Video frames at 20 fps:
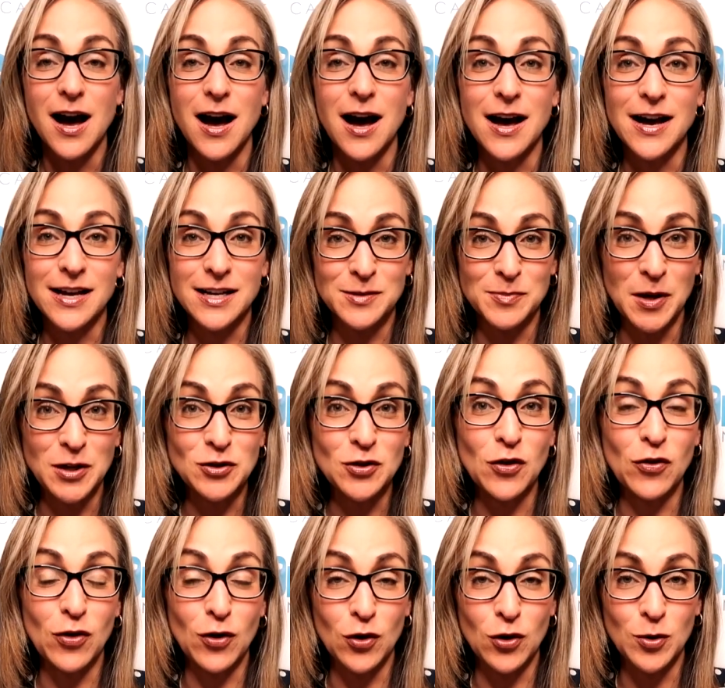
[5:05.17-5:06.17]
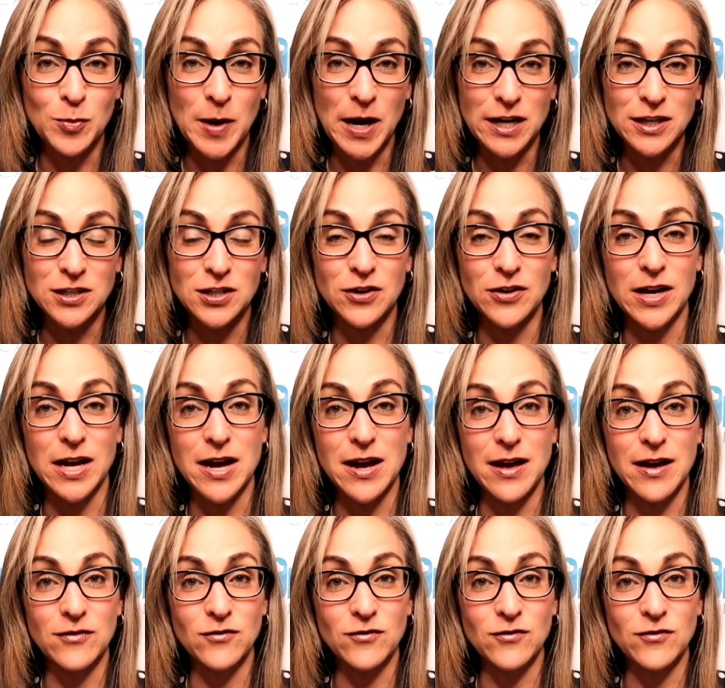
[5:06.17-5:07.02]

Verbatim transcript: especially the good bacteria.